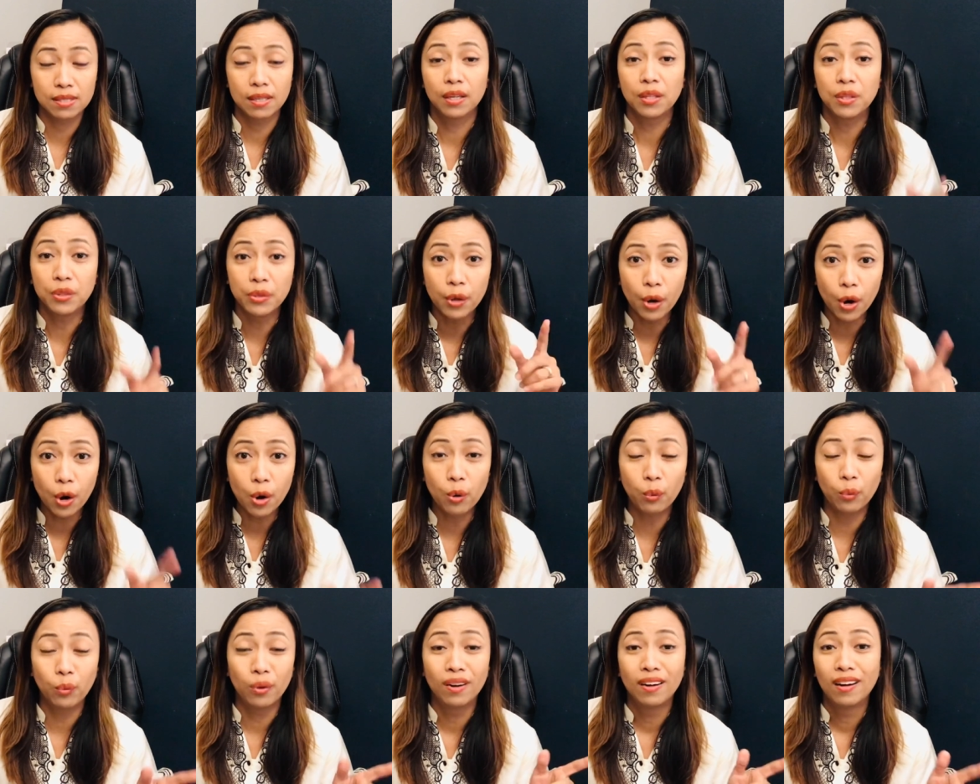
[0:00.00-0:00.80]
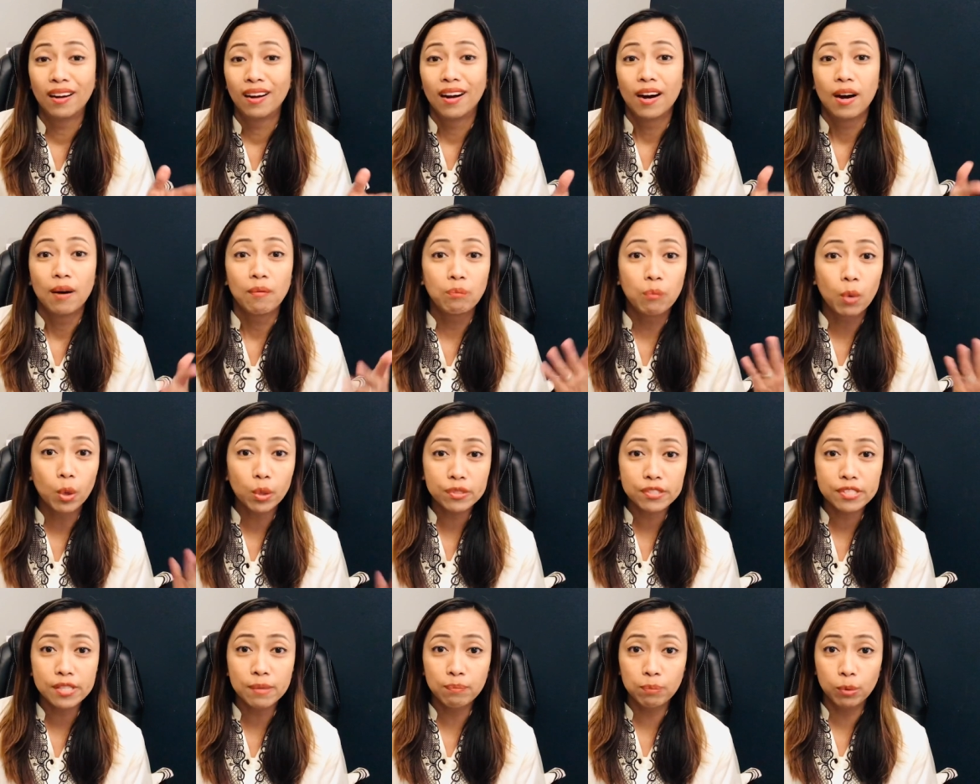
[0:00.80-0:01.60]
No, most
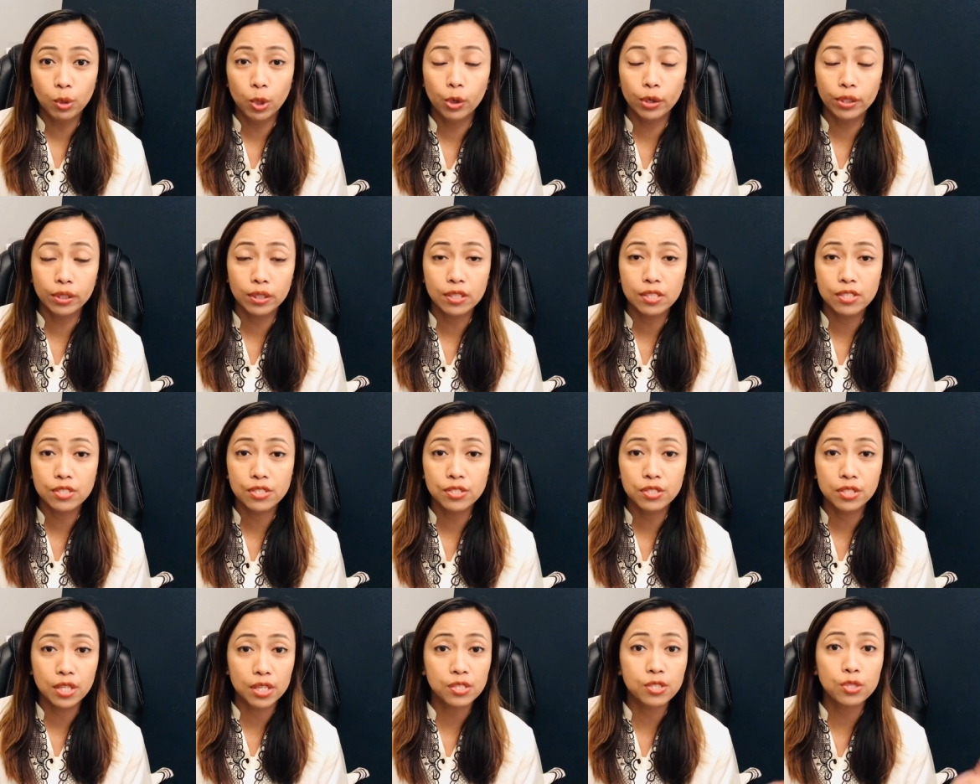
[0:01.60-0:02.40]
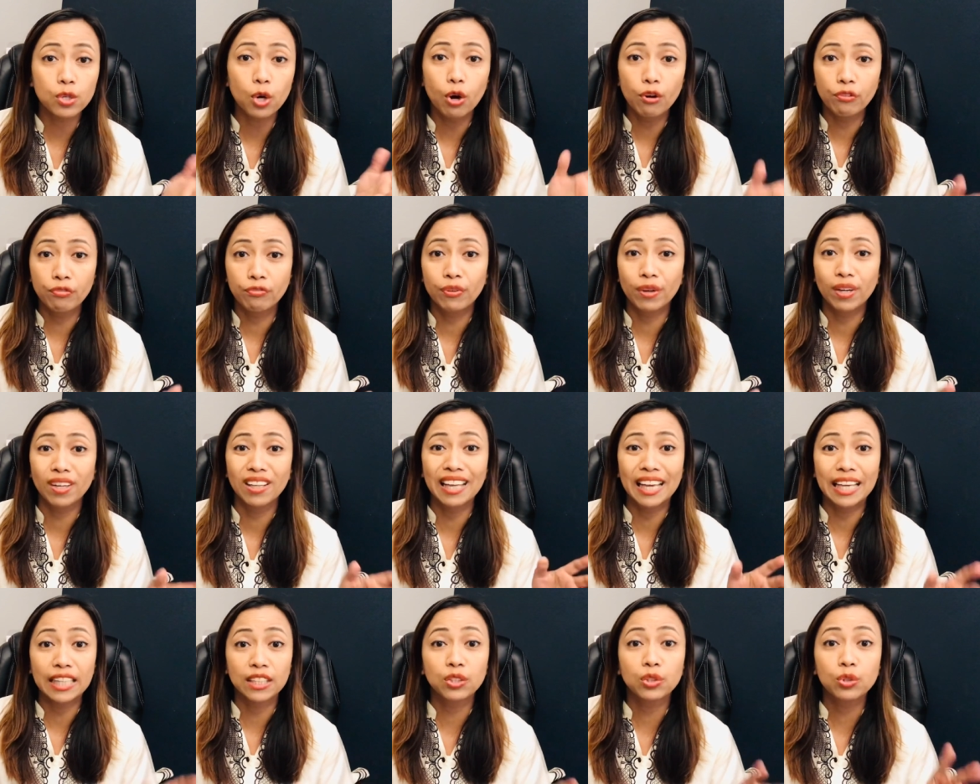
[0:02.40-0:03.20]
employers just offer
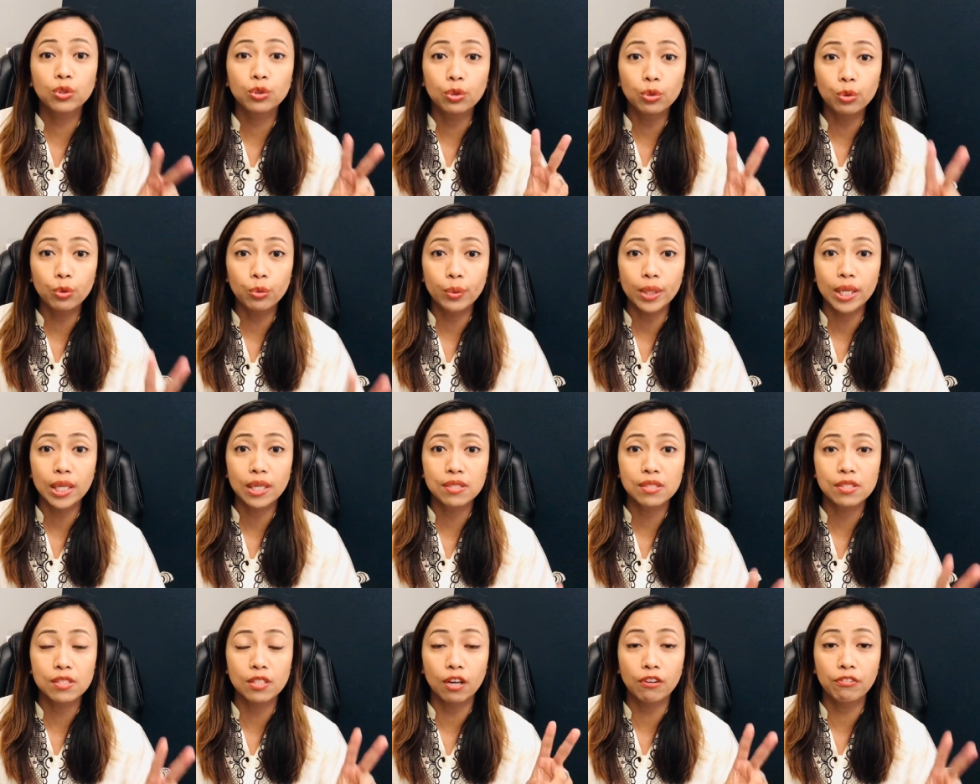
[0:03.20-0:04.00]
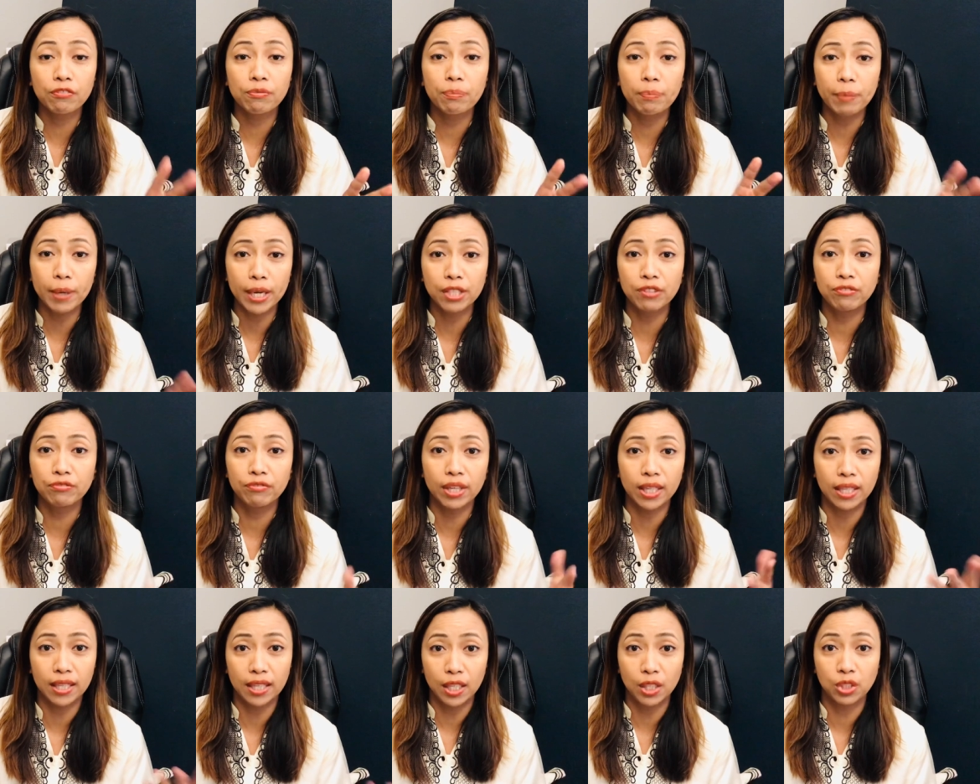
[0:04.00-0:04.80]
like 2 weeks of paid
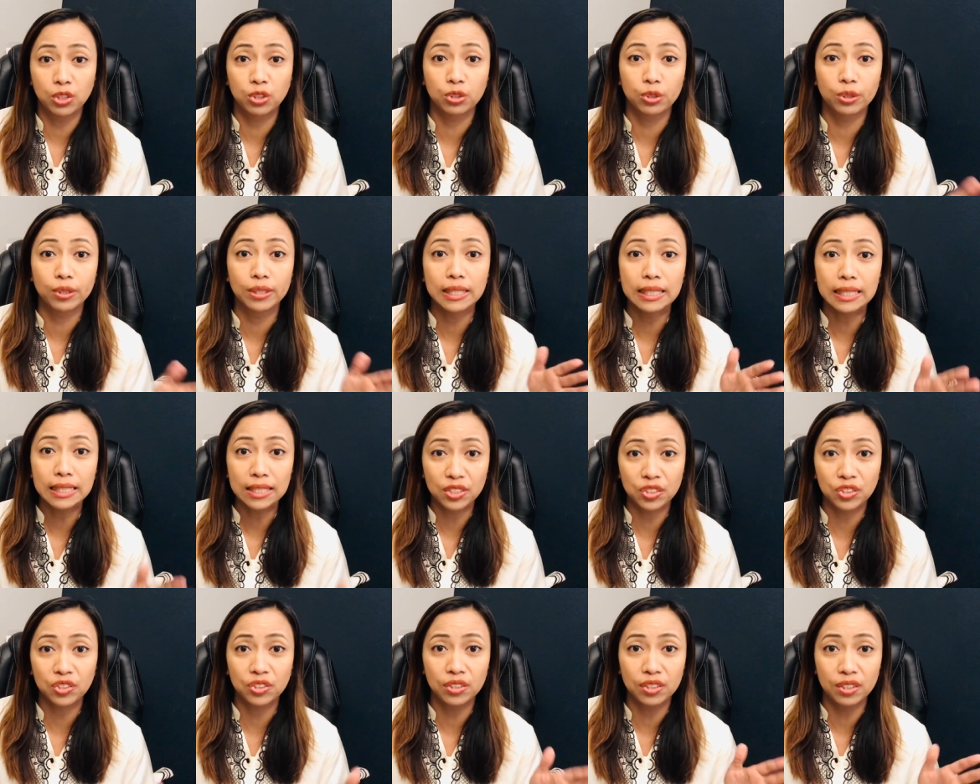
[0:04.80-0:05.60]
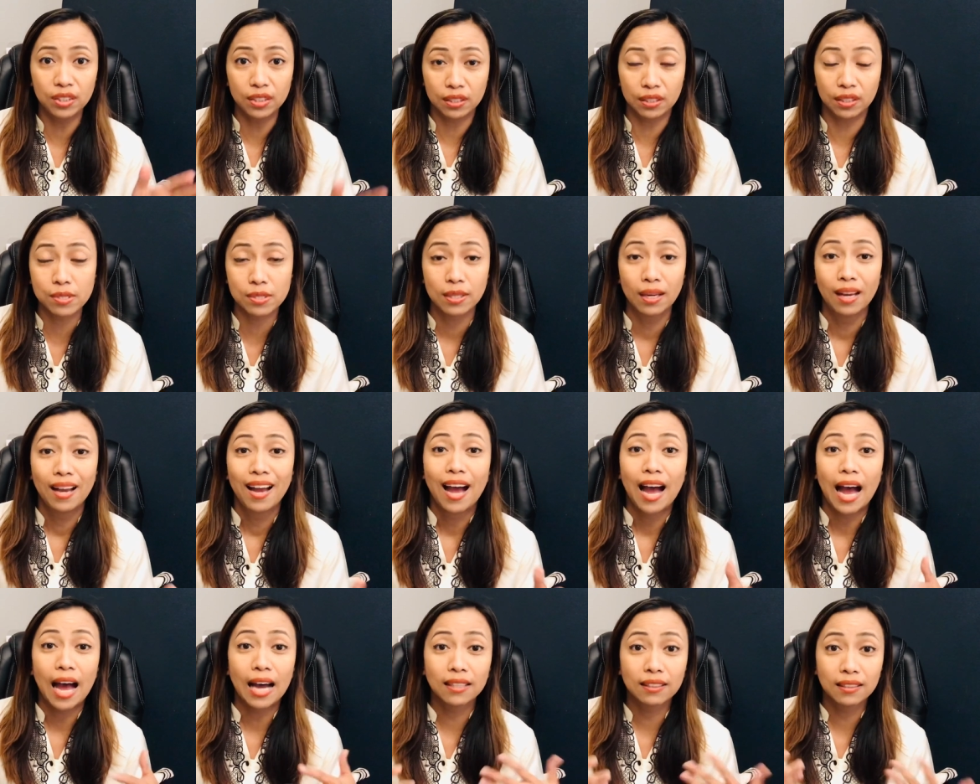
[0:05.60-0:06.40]
vacation each year,
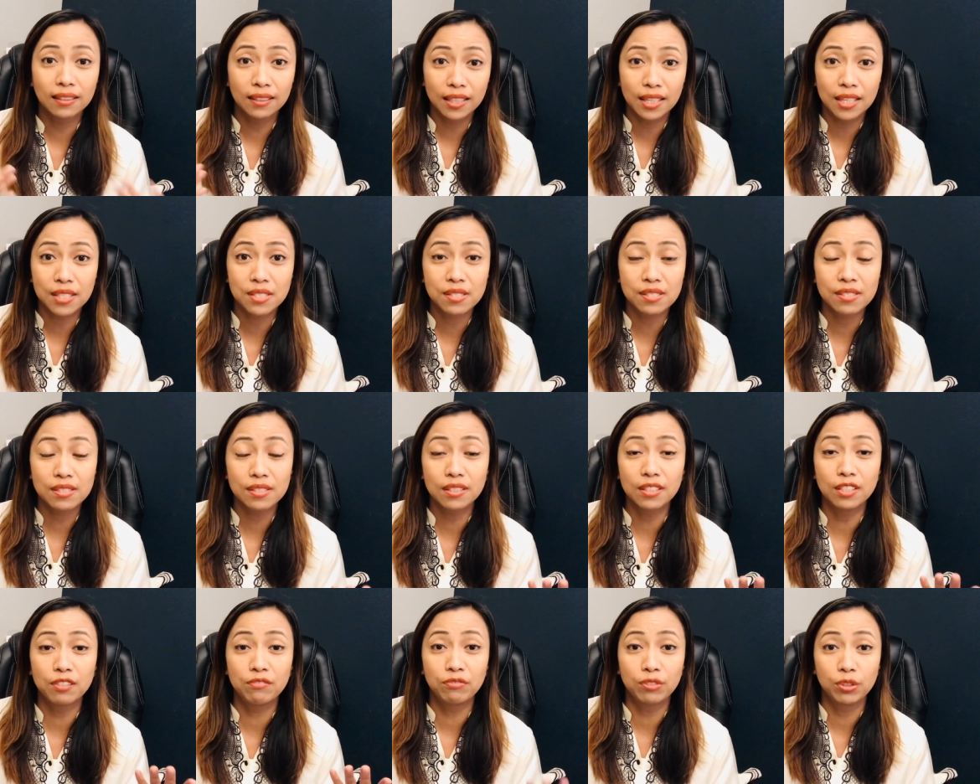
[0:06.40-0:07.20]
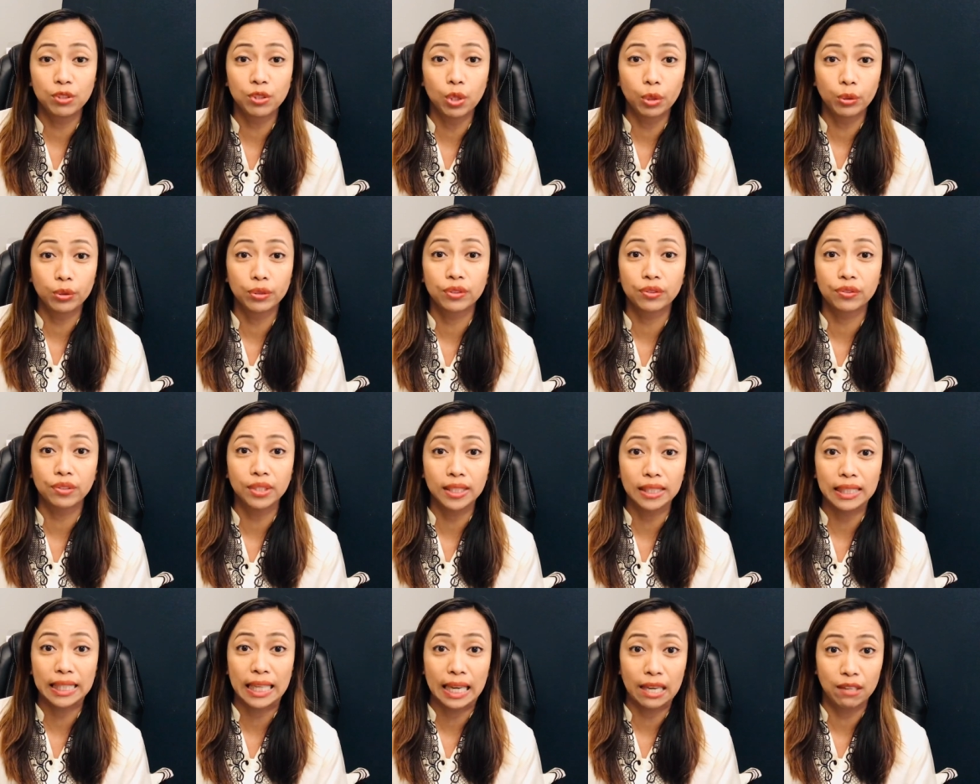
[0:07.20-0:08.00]
unless if you don't
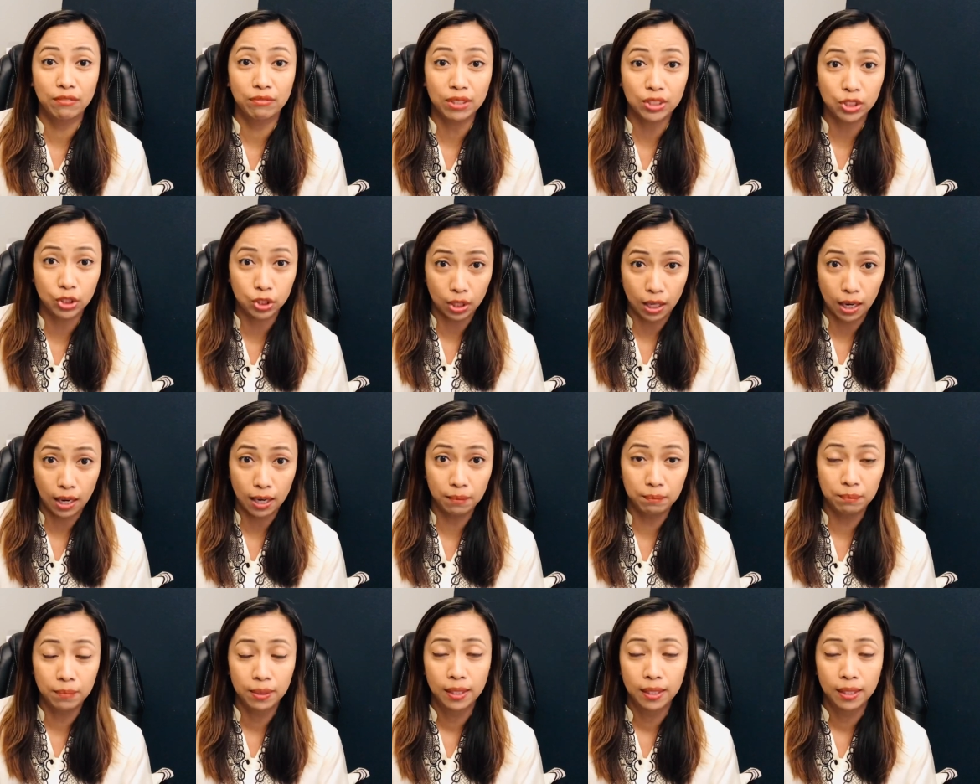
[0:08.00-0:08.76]
really have a job,